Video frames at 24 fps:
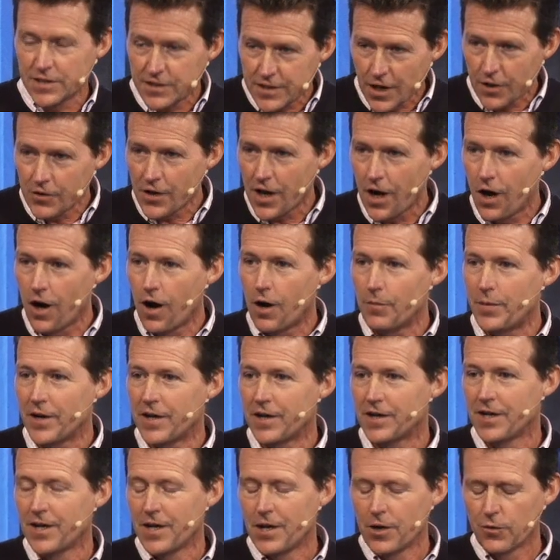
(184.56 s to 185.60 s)
and don't
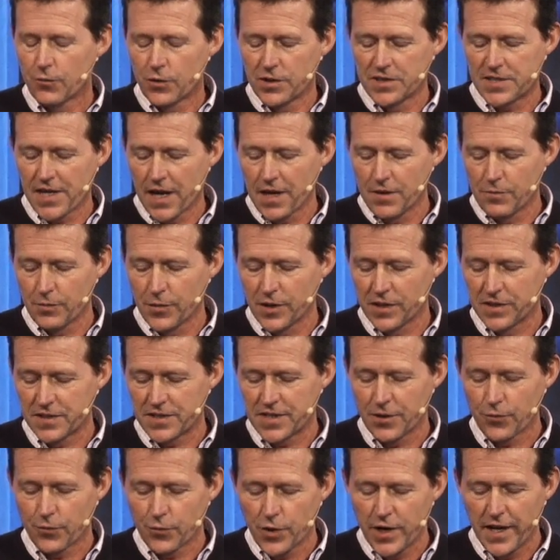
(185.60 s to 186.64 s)
harbor resentments.
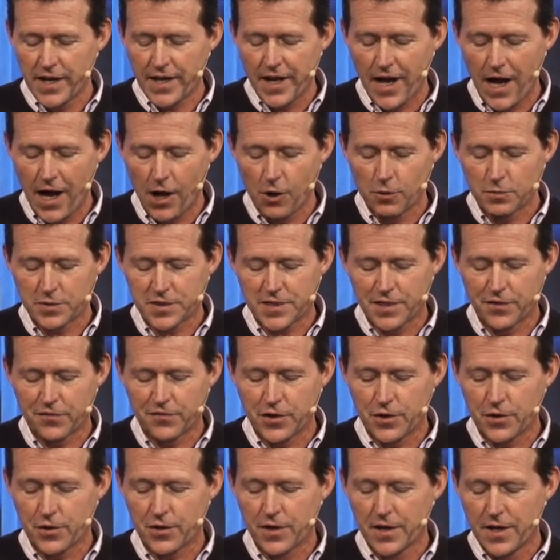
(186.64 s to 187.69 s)
It really helps if
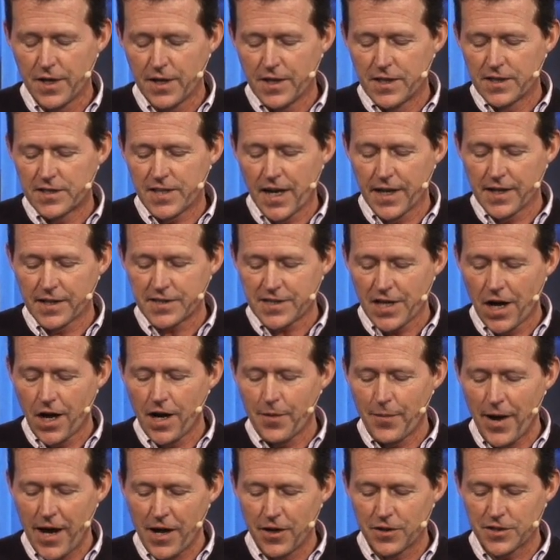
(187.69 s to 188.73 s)
you take
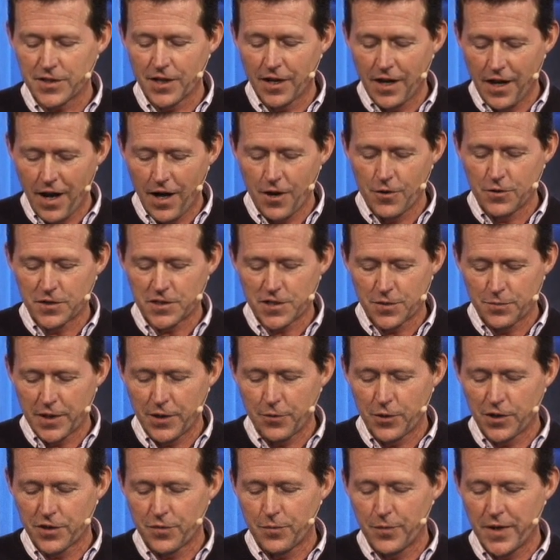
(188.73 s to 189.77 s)
time out alone to
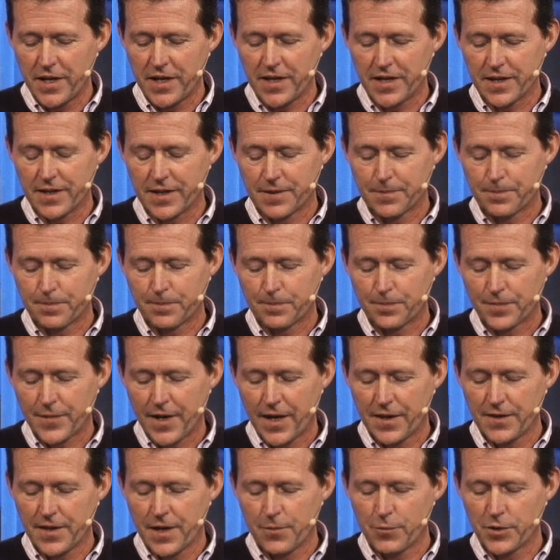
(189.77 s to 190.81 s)
be with me
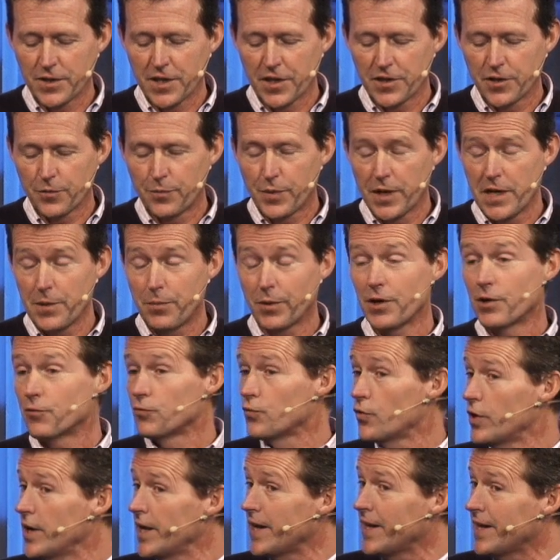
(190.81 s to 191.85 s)
and then with other people. It
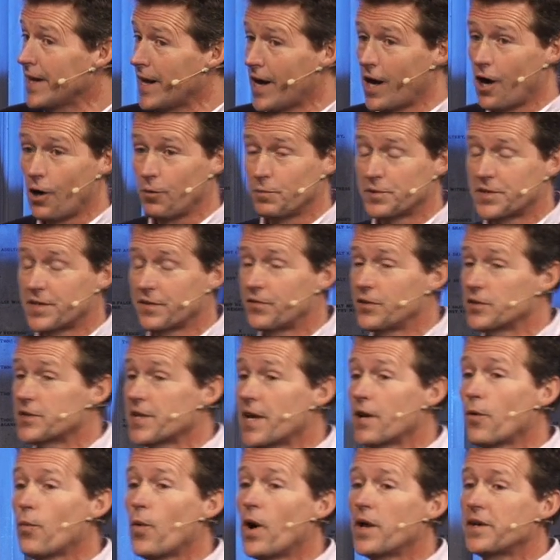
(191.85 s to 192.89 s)
really helps if you
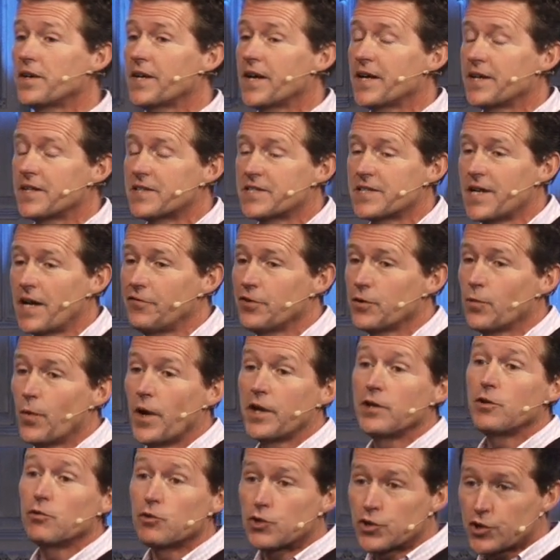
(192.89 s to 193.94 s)
take one day in seven
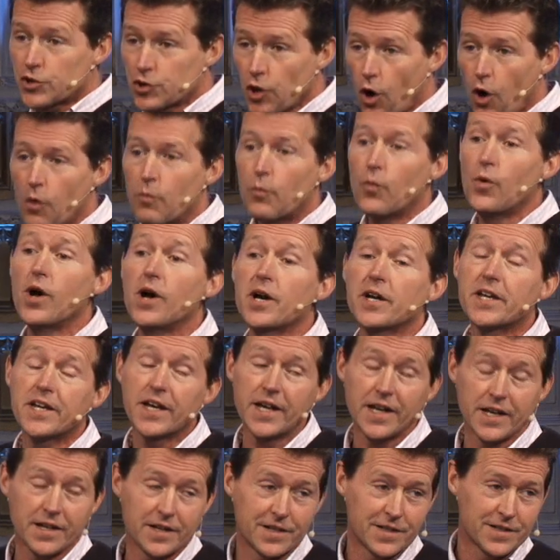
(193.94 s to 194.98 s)
where you stop
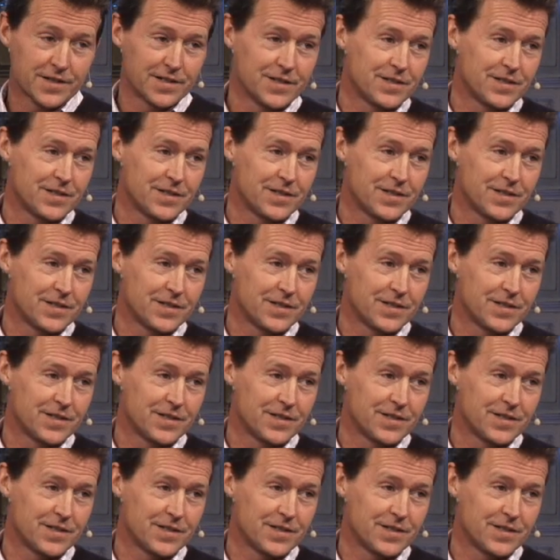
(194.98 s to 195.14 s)
working.